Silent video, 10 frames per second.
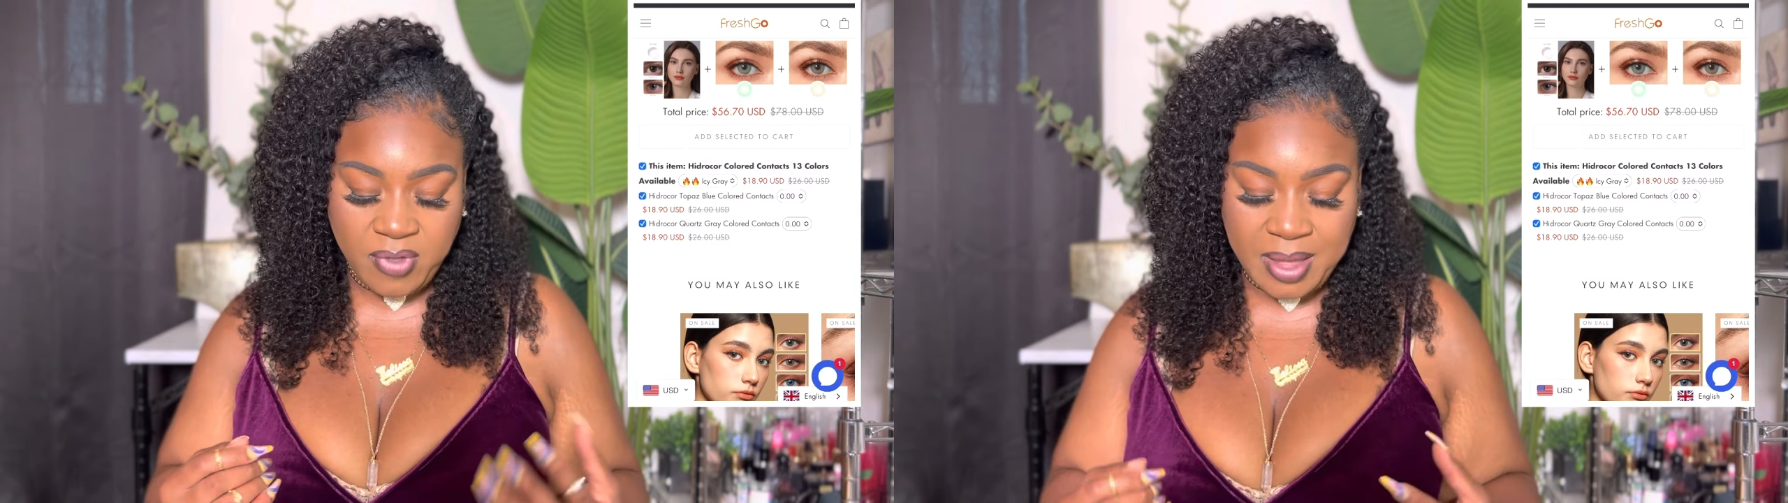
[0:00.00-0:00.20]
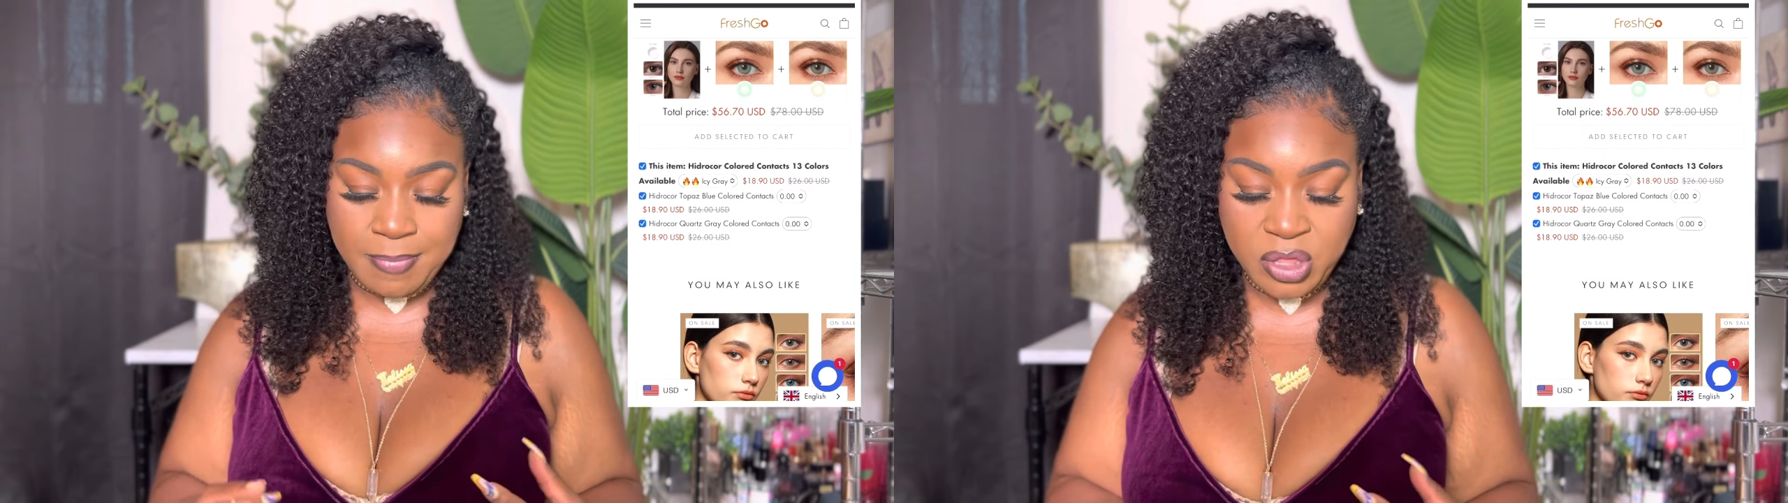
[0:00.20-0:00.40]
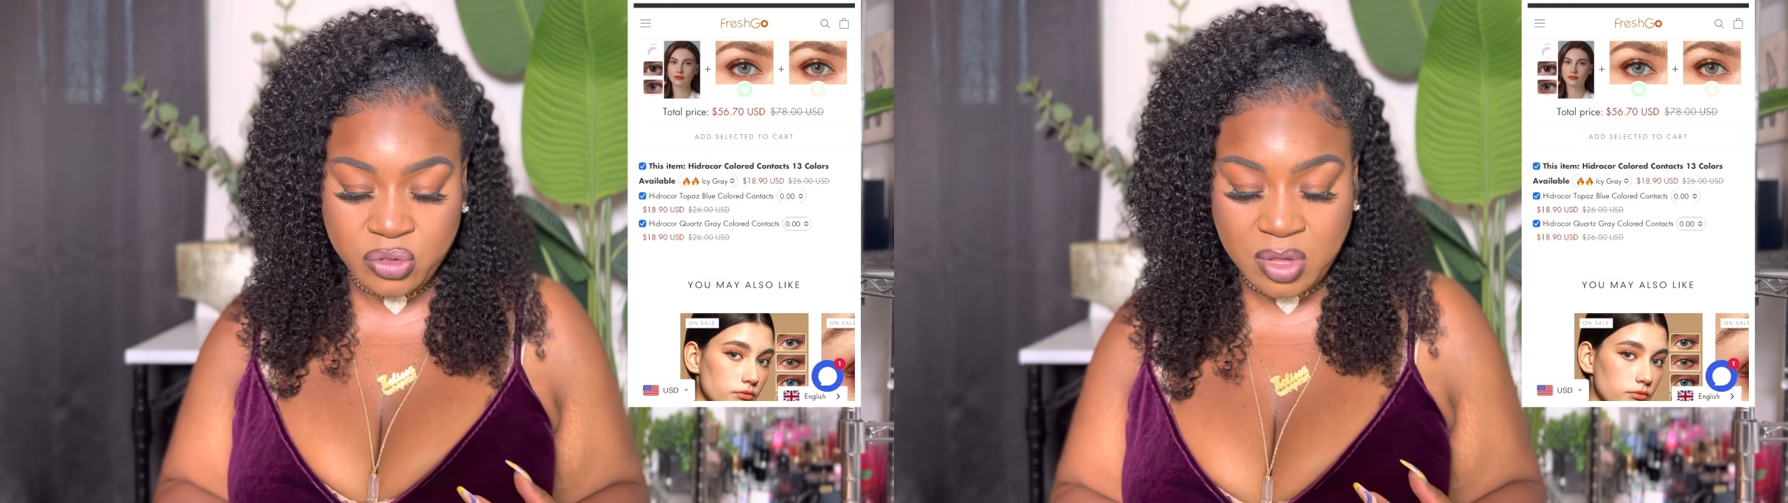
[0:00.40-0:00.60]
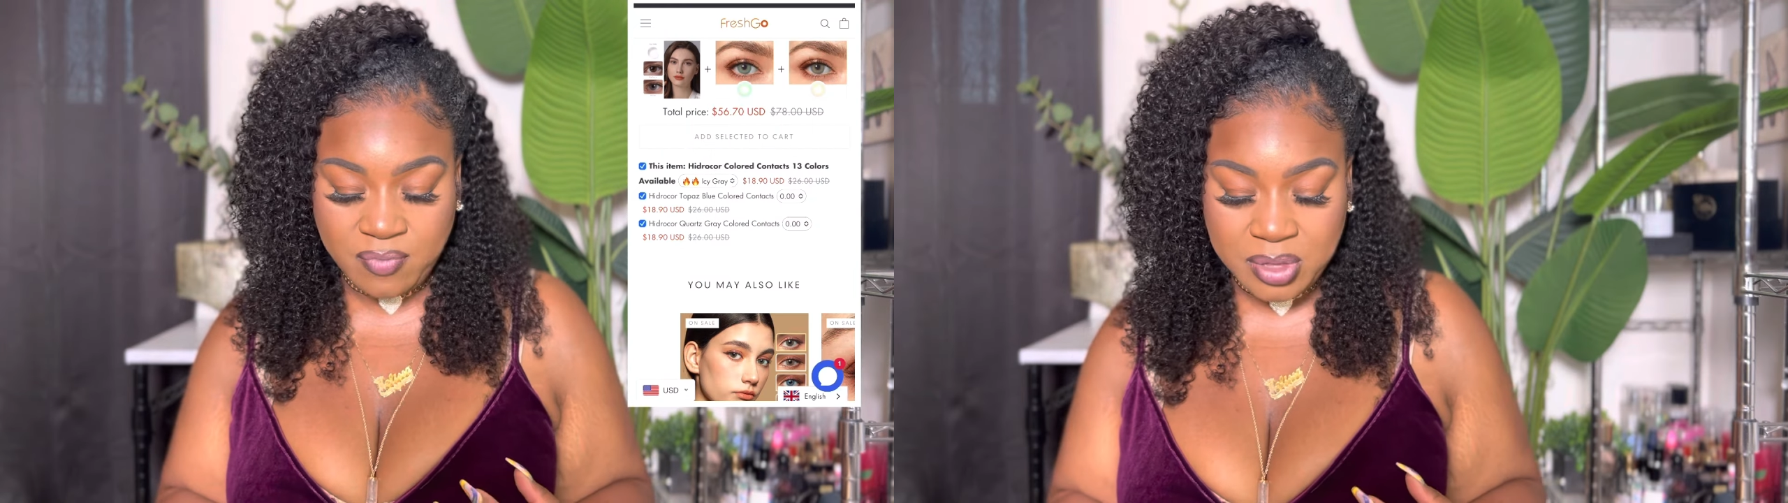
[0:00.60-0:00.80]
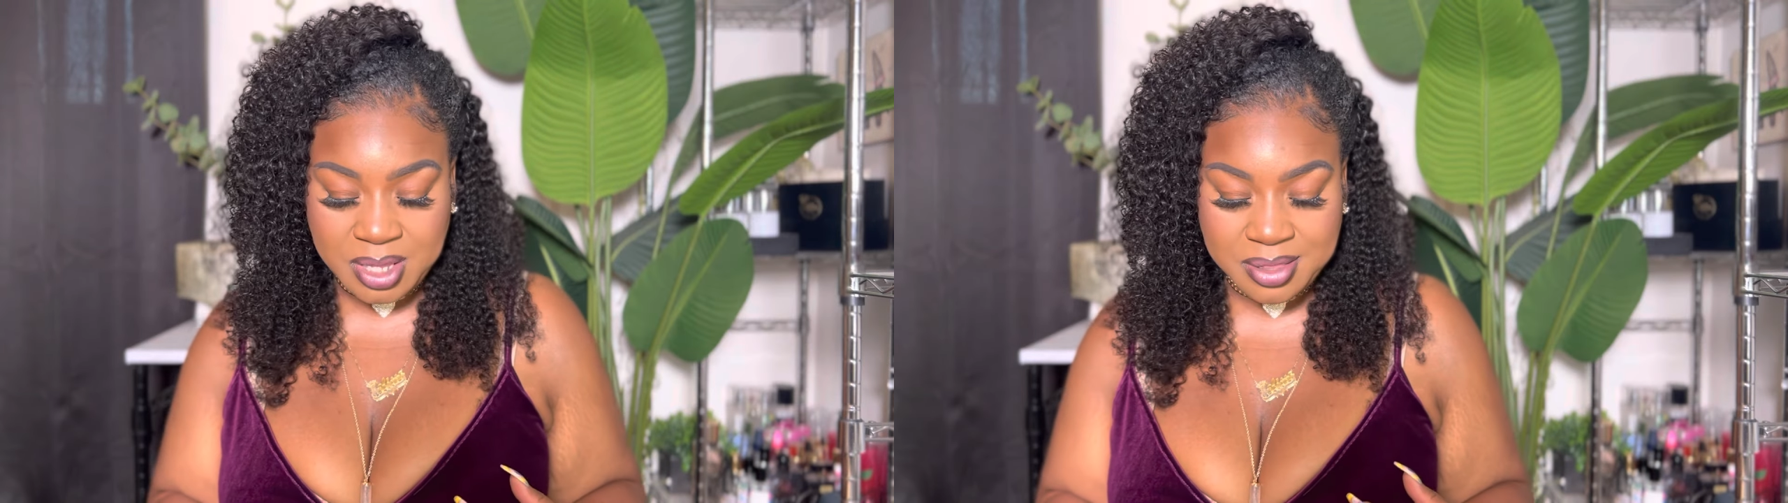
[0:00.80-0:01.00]
a mixture of
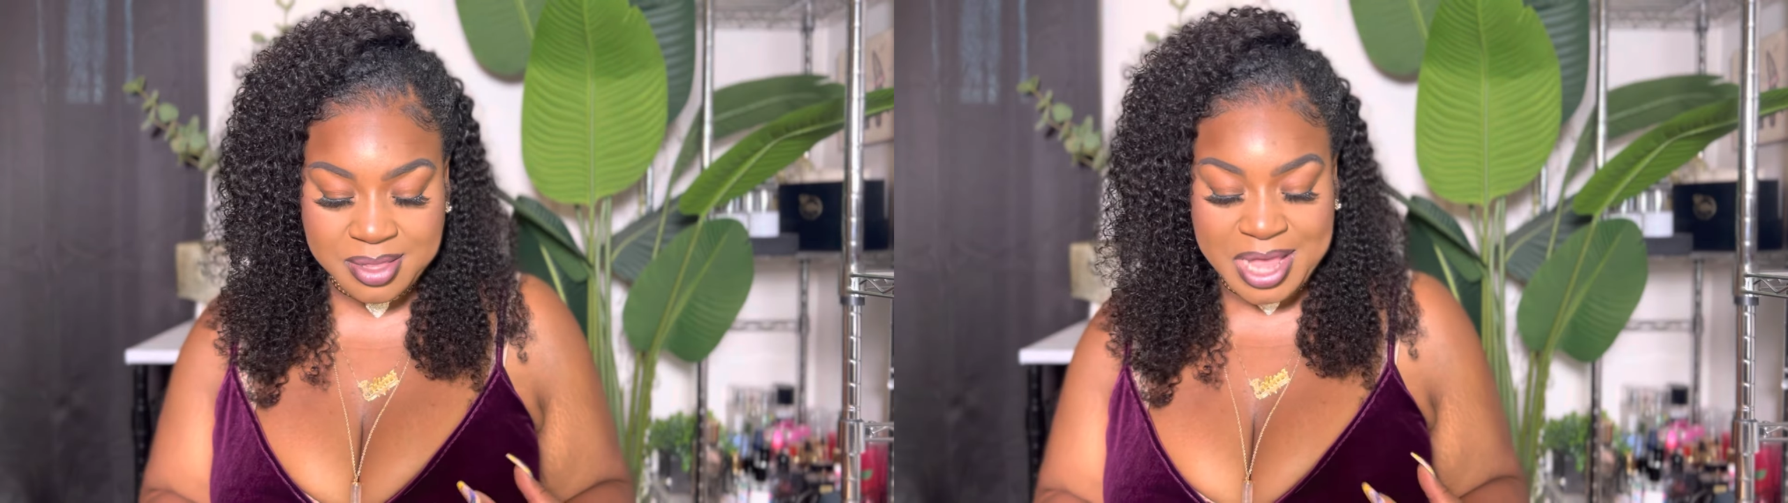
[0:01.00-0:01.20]
lenses.